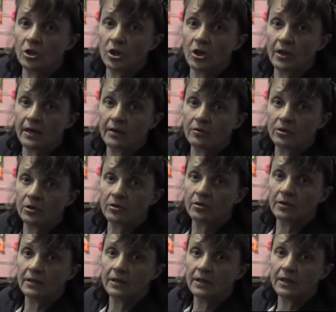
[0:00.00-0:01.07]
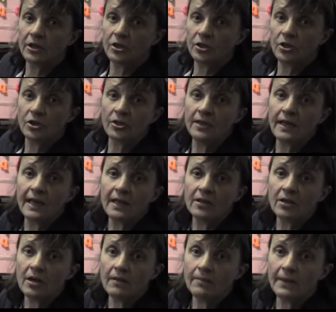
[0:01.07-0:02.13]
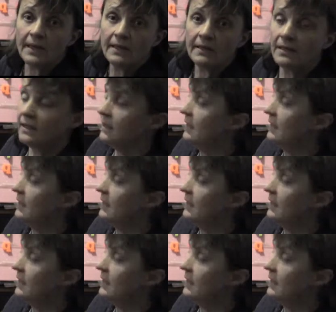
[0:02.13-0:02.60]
long-haired girl, n nail got bent,